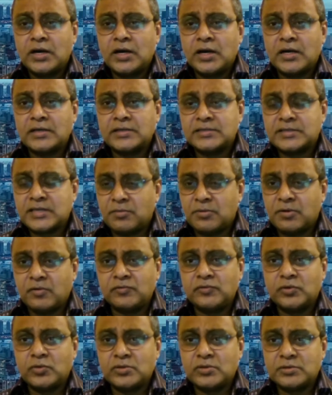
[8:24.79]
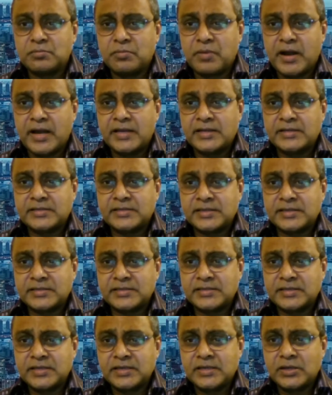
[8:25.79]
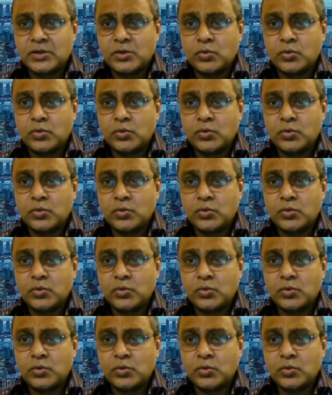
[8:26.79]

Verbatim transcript: uh, some of those biases